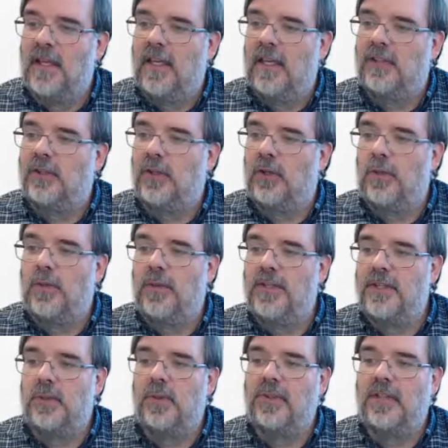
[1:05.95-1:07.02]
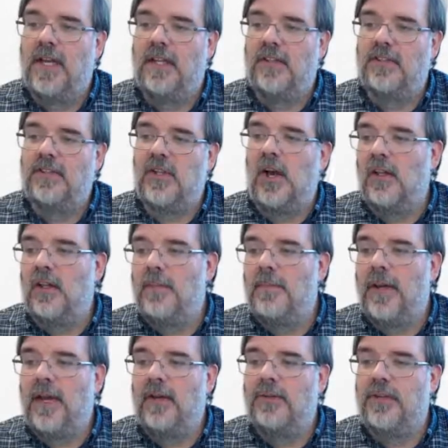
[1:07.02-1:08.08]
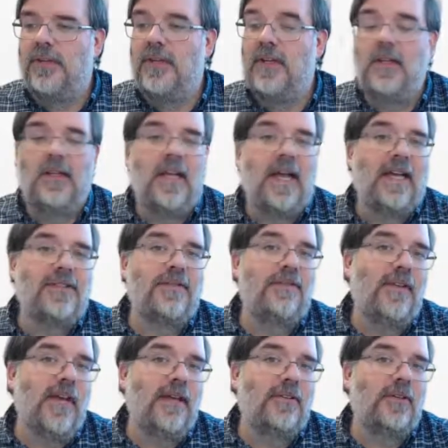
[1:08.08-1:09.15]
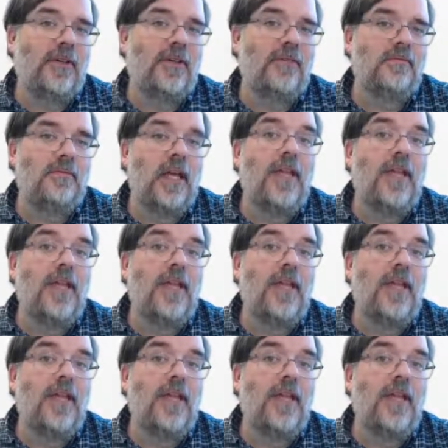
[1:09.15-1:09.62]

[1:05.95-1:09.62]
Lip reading: And so this will tell us all about the class vector